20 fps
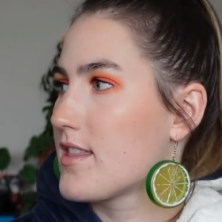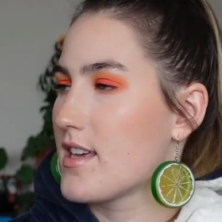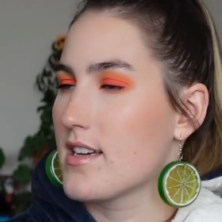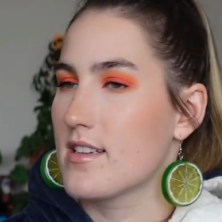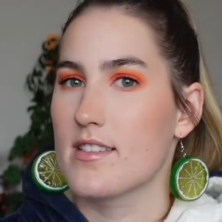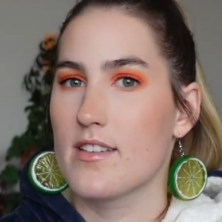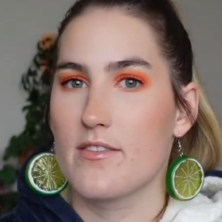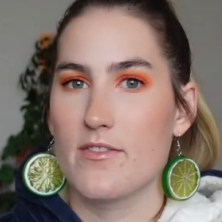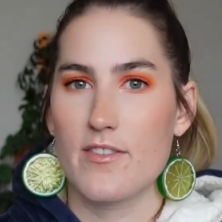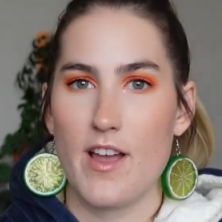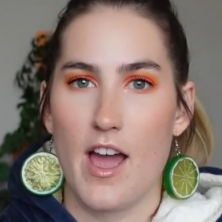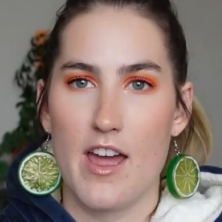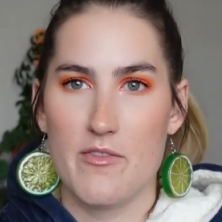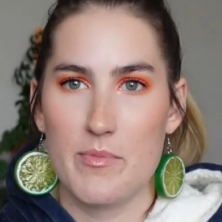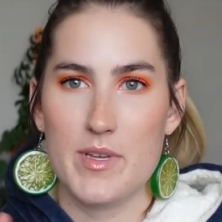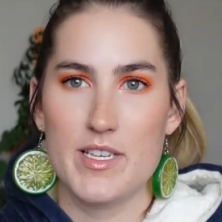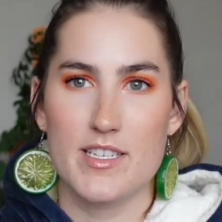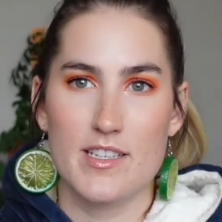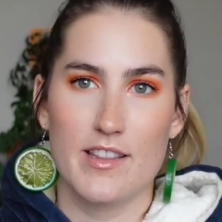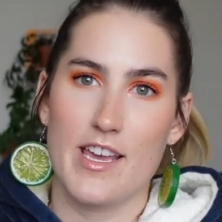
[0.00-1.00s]
Things have kind
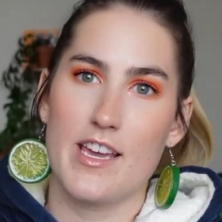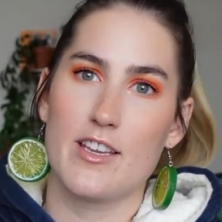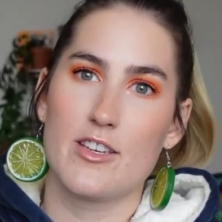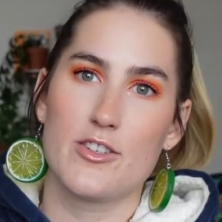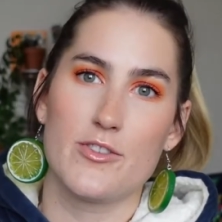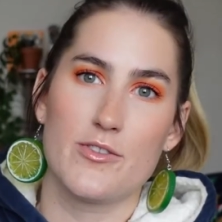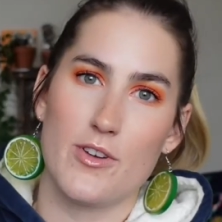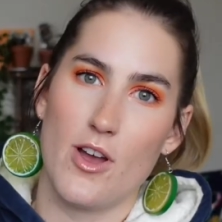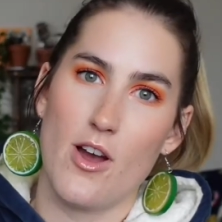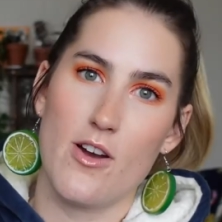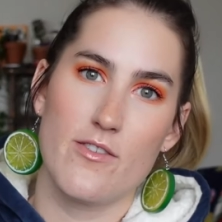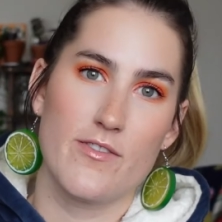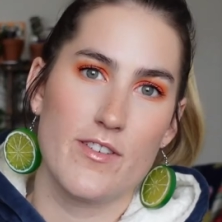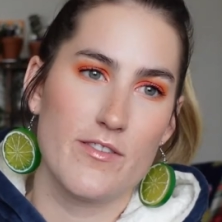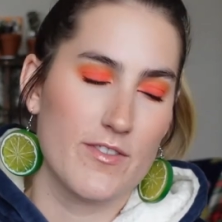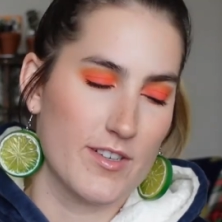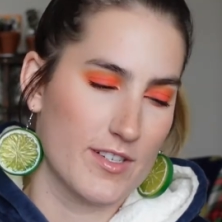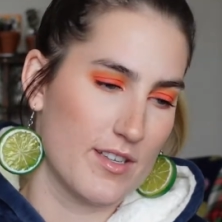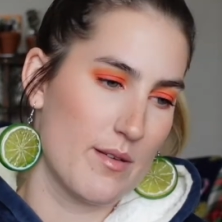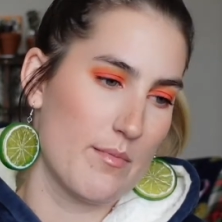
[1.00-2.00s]
of been delayed due to COVID
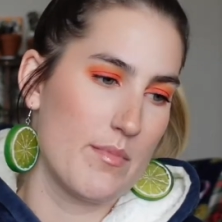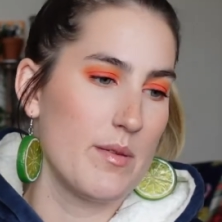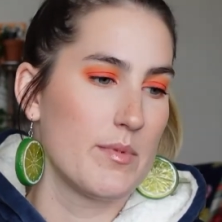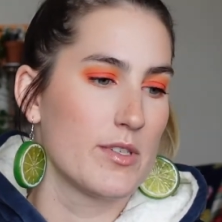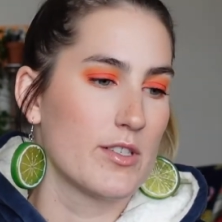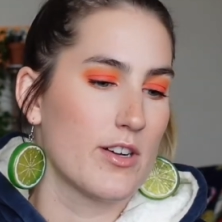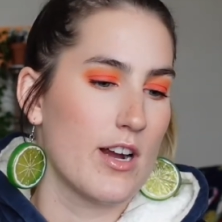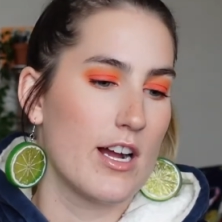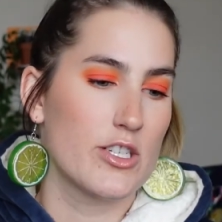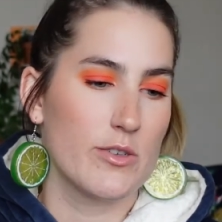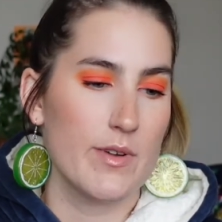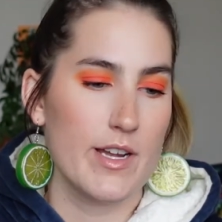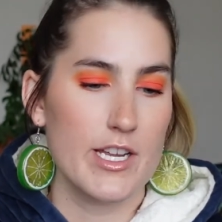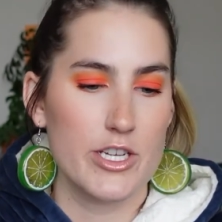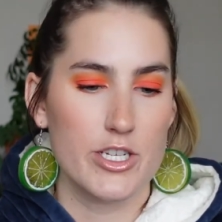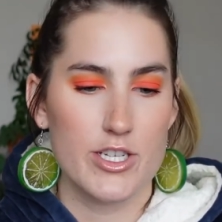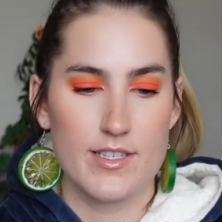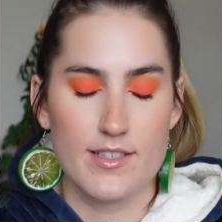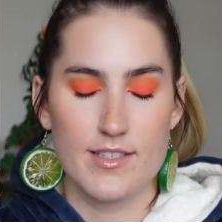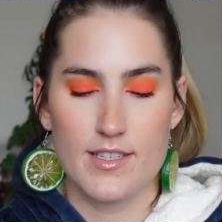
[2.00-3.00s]
for some people's
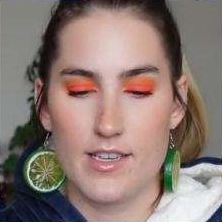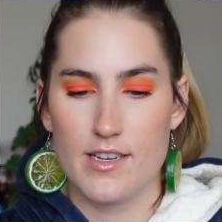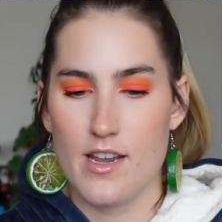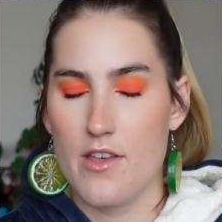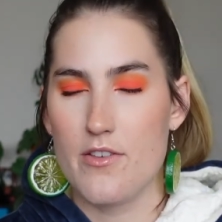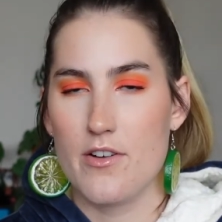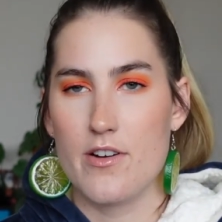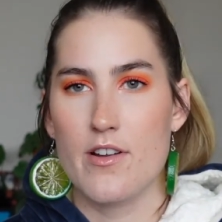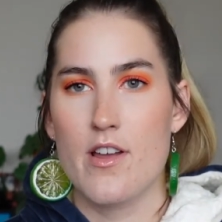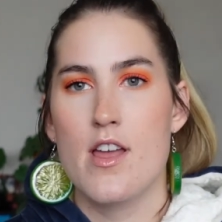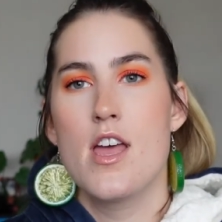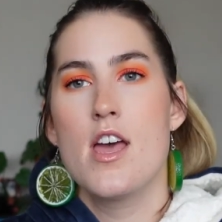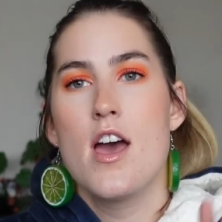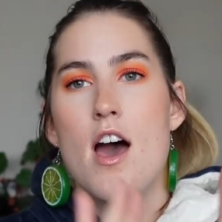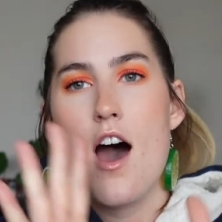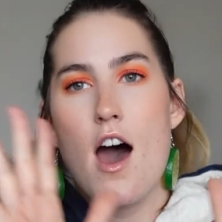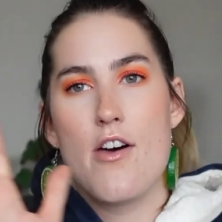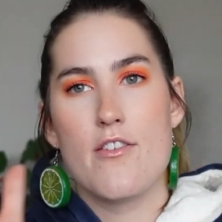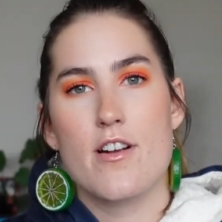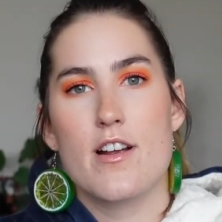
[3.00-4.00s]
graduations and other,
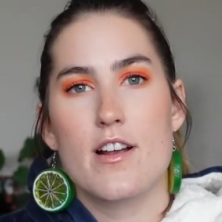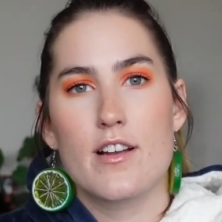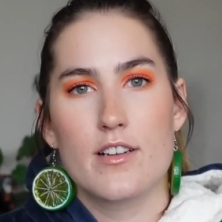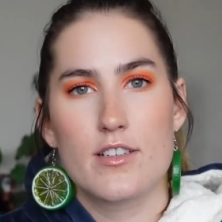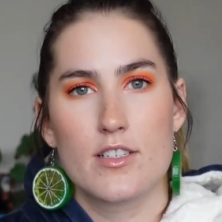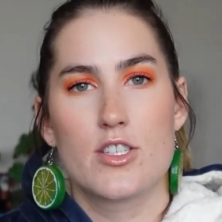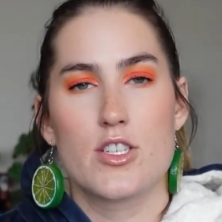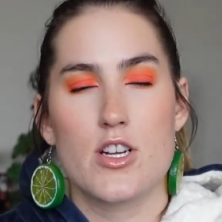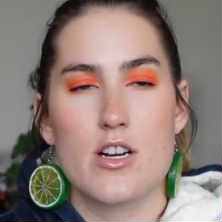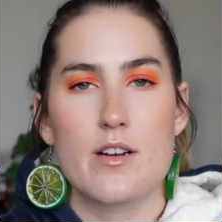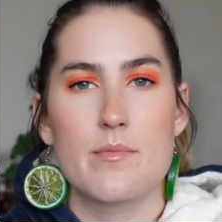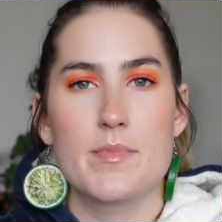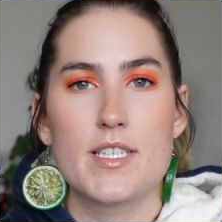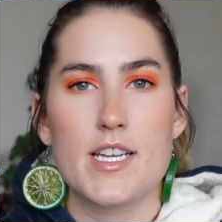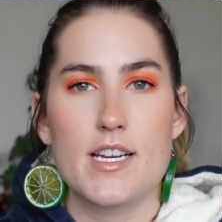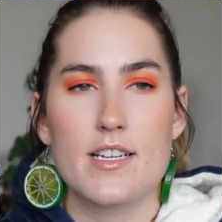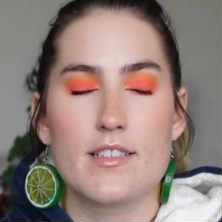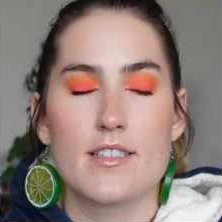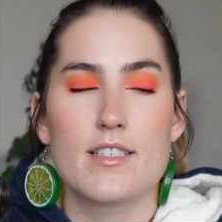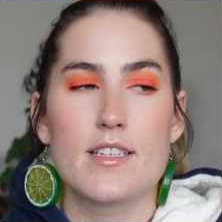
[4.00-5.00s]
other
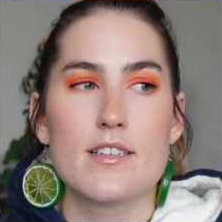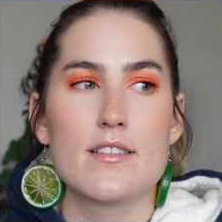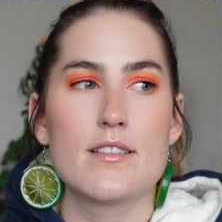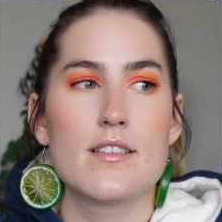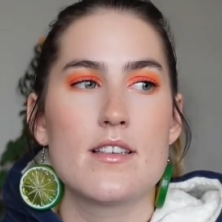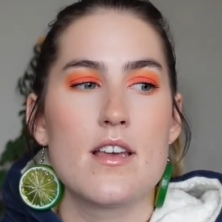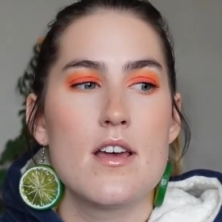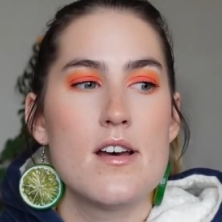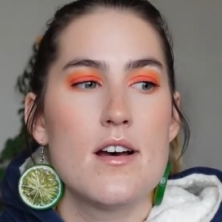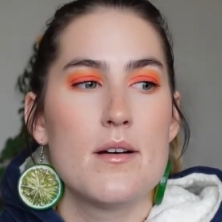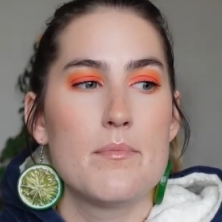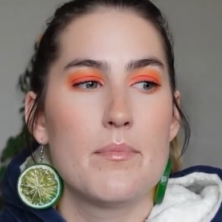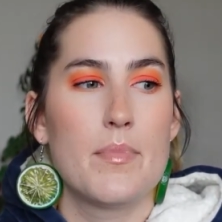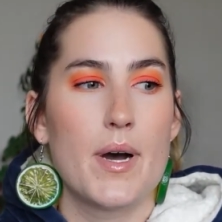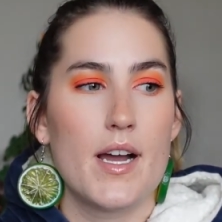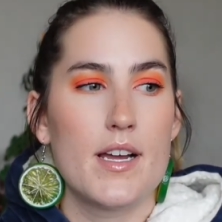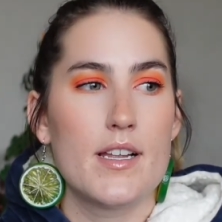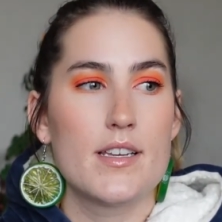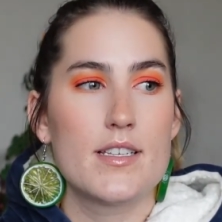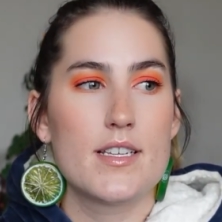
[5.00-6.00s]
circumstances.
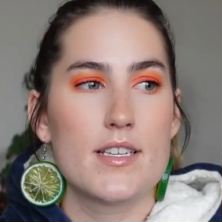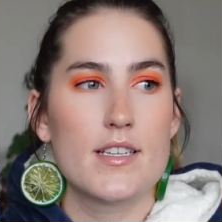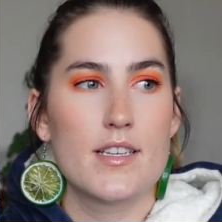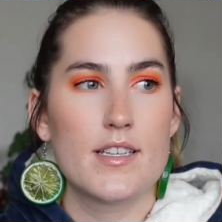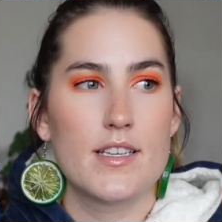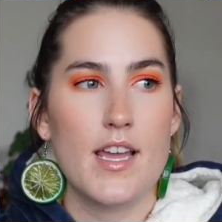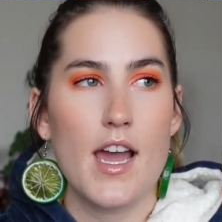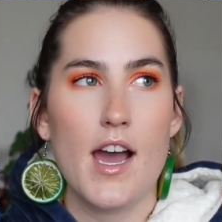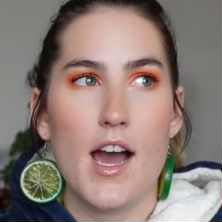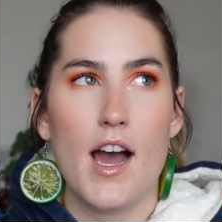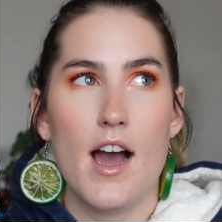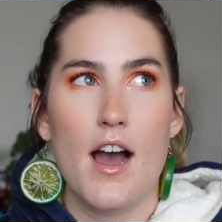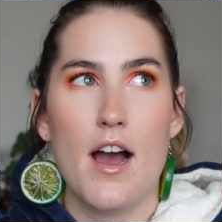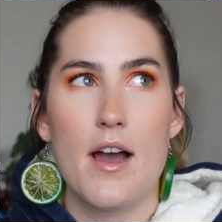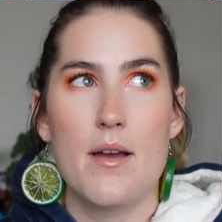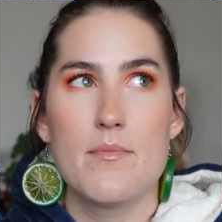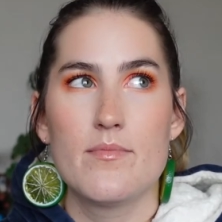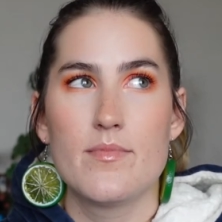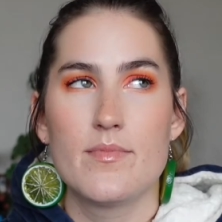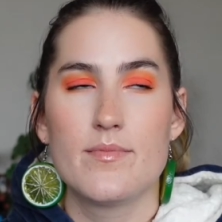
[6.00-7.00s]
But yeah,
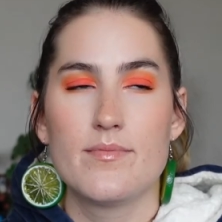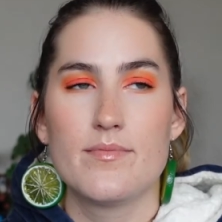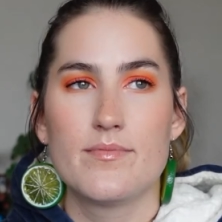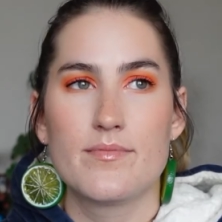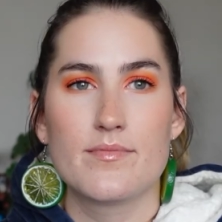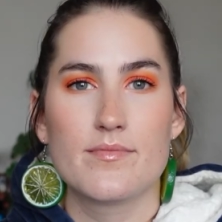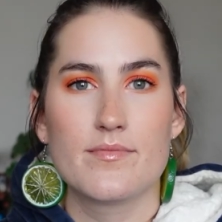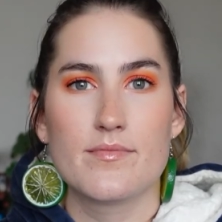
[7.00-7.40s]
I'm